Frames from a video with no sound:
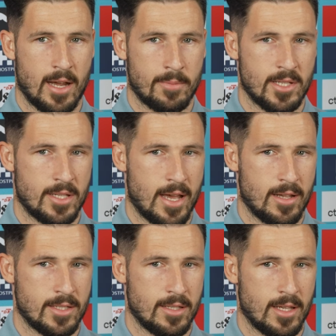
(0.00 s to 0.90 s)
ups and
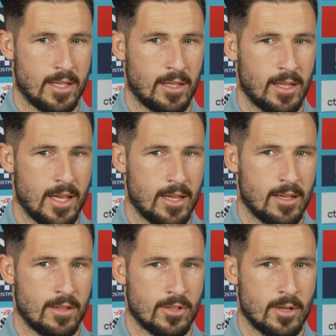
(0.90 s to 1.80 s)
downs in the league
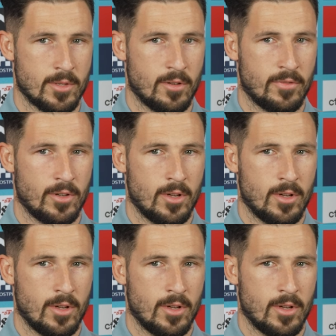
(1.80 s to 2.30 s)
in terms of,